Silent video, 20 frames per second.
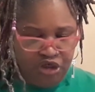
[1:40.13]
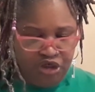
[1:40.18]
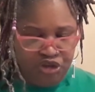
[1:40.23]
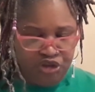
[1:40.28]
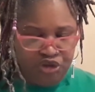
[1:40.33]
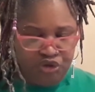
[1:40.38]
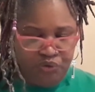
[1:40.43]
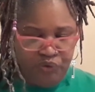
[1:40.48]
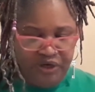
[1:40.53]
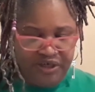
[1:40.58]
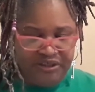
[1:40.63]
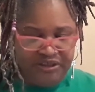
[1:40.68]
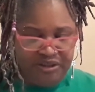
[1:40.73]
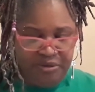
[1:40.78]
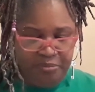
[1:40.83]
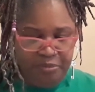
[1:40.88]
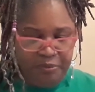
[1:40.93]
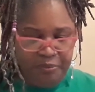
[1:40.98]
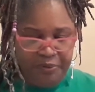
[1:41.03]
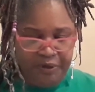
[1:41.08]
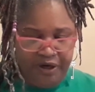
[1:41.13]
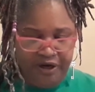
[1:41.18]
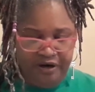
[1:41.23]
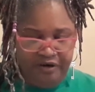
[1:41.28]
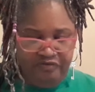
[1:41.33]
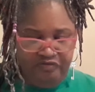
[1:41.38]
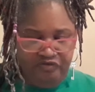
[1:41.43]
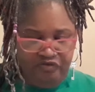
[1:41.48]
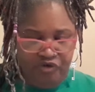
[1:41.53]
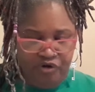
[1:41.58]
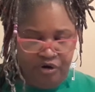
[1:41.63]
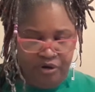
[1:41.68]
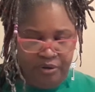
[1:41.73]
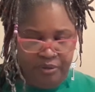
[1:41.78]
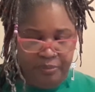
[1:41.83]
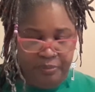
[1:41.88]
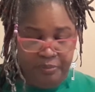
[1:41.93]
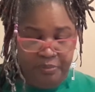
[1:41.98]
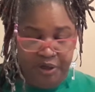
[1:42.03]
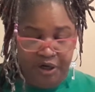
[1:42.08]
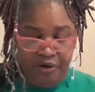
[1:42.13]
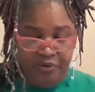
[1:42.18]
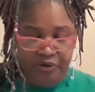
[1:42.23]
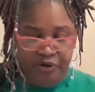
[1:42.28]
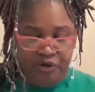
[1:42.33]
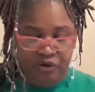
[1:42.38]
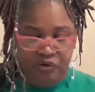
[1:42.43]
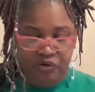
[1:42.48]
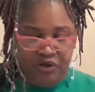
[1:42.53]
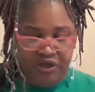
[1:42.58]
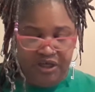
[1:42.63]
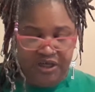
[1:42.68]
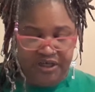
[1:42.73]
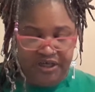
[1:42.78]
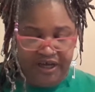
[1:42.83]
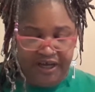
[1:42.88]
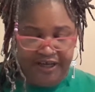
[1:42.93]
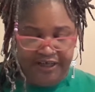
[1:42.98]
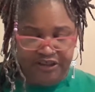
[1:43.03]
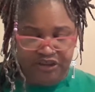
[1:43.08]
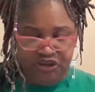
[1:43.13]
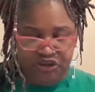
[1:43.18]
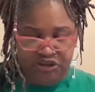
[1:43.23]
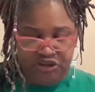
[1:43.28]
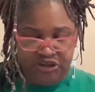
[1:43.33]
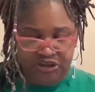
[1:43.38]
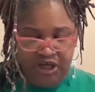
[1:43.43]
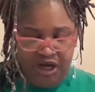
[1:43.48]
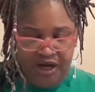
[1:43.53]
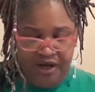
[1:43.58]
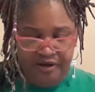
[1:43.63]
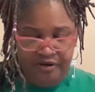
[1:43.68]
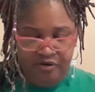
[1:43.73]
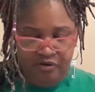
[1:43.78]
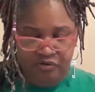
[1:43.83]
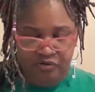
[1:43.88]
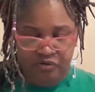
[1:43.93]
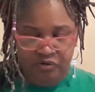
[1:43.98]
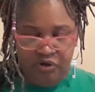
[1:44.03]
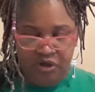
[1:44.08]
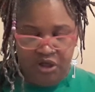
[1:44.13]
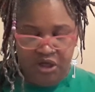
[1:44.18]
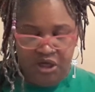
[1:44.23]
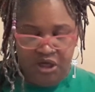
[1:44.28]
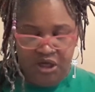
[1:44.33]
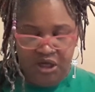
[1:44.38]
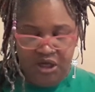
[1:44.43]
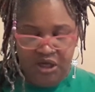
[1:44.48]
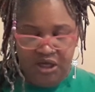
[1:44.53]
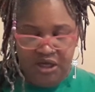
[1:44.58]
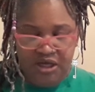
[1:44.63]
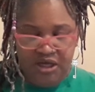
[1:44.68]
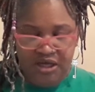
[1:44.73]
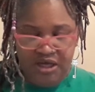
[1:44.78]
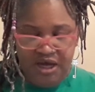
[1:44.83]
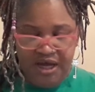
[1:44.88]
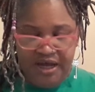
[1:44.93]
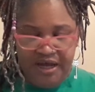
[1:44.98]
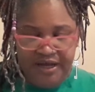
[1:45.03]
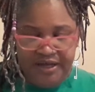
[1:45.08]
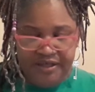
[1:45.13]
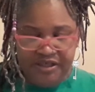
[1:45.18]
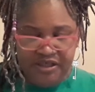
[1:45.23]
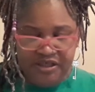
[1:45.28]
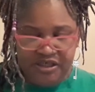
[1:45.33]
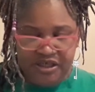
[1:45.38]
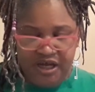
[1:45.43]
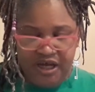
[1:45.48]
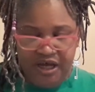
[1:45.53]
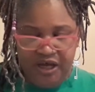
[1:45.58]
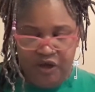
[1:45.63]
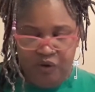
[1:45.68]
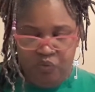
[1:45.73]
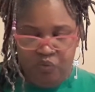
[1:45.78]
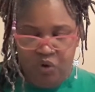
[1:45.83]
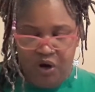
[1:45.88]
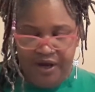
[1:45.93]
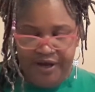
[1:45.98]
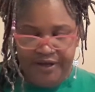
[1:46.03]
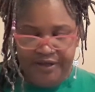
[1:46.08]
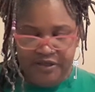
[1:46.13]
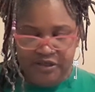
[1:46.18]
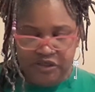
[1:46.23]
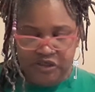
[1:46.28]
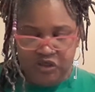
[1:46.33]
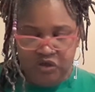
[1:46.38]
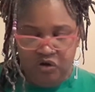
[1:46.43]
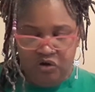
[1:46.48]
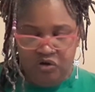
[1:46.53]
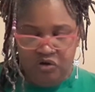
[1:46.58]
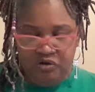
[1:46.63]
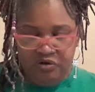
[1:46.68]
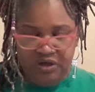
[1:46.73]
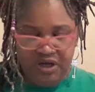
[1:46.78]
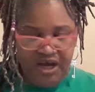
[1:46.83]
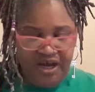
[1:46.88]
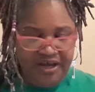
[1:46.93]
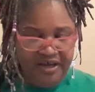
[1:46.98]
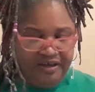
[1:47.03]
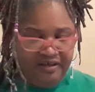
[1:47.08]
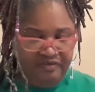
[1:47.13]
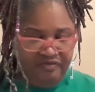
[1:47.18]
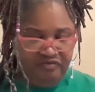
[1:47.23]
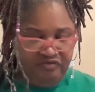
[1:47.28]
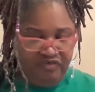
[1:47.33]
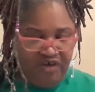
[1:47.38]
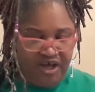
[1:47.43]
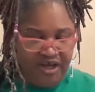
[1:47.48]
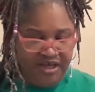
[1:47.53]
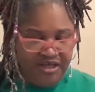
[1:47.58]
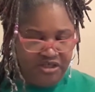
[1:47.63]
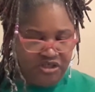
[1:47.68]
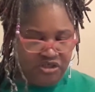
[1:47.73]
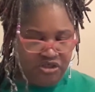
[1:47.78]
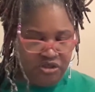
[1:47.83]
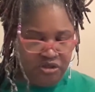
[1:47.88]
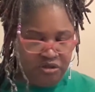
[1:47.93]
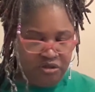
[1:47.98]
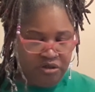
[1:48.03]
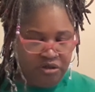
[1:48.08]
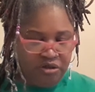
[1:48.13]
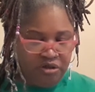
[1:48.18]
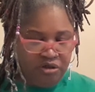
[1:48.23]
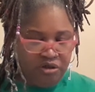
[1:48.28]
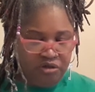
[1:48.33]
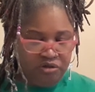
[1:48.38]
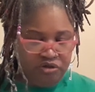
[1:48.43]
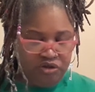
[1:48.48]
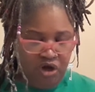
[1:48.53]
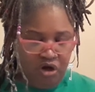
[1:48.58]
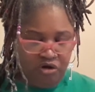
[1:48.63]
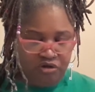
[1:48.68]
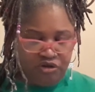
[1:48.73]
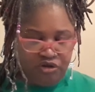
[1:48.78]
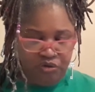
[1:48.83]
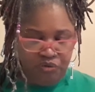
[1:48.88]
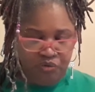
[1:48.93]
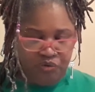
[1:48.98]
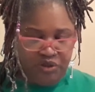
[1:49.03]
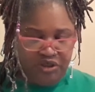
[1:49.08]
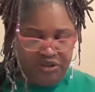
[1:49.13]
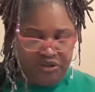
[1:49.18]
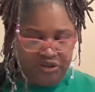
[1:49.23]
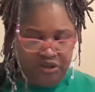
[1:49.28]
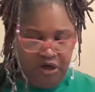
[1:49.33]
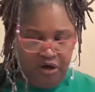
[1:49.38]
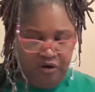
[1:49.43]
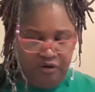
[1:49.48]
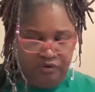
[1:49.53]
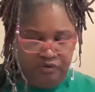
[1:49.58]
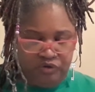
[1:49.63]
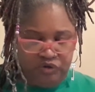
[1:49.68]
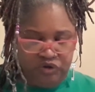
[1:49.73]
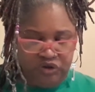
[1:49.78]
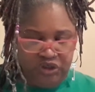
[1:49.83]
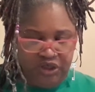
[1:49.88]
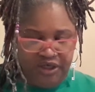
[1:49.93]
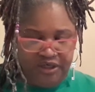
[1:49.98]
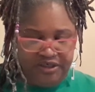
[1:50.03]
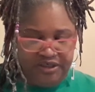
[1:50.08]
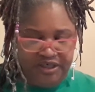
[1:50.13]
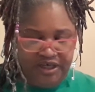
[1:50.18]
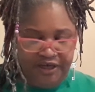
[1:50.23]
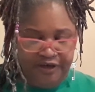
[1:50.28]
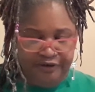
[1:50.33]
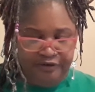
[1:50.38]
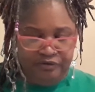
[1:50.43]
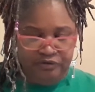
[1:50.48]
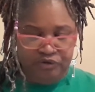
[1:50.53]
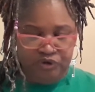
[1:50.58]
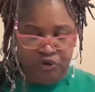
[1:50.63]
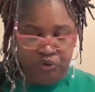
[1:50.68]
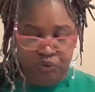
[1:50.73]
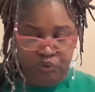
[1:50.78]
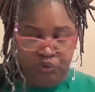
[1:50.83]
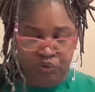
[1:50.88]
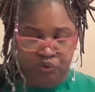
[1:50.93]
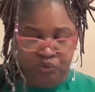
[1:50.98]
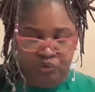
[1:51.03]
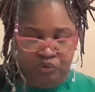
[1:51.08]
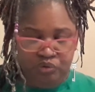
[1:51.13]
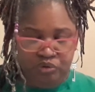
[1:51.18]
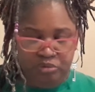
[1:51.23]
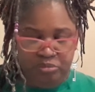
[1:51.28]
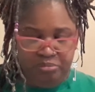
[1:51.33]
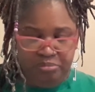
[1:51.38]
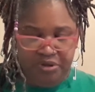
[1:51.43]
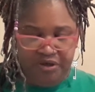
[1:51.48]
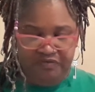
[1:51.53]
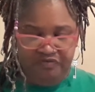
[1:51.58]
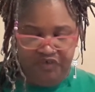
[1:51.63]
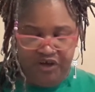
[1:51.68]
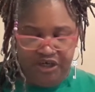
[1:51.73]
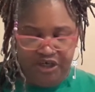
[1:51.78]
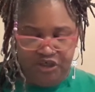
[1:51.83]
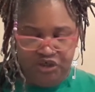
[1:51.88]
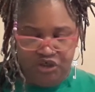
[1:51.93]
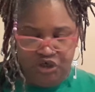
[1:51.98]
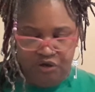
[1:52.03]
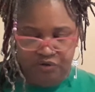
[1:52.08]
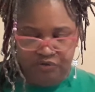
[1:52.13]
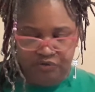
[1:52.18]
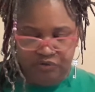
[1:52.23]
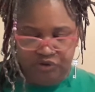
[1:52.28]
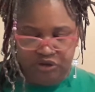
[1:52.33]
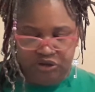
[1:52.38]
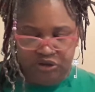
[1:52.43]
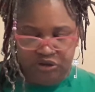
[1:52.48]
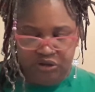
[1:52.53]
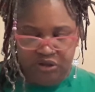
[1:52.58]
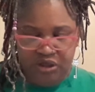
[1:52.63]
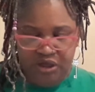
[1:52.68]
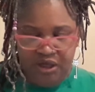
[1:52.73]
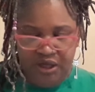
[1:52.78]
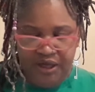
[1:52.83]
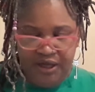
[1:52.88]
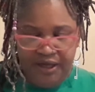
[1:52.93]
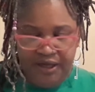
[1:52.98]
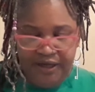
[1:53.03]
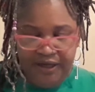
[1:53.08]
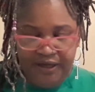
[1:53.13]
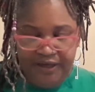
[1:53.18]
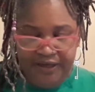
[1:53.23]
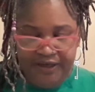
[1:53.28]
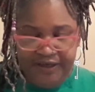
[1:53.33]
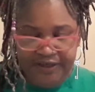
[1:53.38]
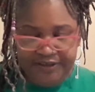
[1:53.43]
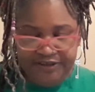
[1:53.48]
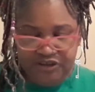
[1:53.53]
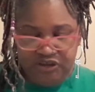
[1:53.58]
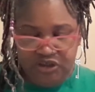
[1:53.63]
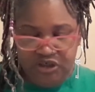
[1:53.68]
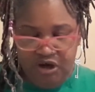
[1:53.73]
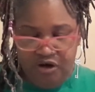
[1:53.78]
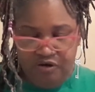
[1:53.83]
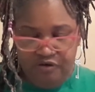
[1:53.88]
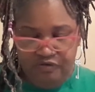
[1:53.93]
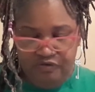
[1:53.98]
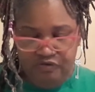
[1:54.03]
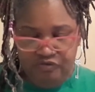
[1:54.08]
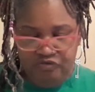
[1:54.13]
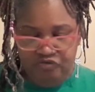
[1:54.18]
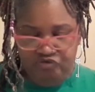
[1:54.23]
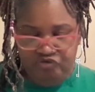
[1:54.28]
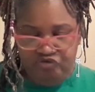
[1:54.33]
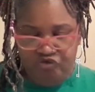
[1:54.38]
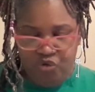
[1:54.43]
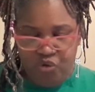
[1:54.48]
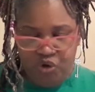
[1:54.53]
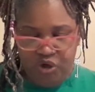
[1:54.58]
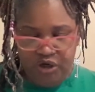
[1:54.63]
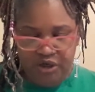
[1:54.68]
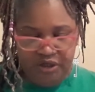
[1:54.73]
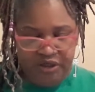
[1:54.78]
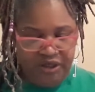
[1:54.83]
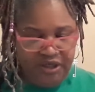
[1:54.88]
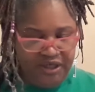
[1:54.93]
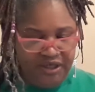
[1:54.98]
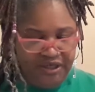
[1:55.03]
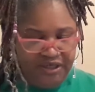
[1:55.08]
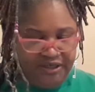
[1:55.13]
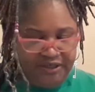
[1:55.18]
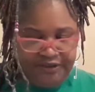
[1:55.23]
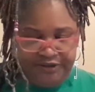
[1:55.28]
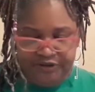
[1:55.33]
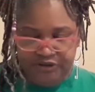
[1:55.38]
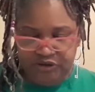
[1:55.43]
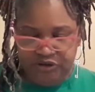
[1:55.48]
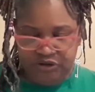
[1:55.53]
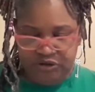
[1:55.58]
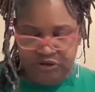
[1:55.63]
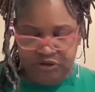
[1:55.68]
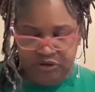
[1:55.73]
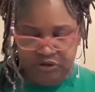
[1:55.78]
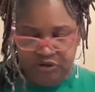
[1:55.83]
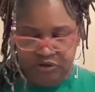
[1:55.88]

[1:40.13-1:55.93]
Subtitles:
dressed and prepared for burial in Haitian style. He has a white skull-like face, talks through his nose, and tells crude but funny jokes. He is known for his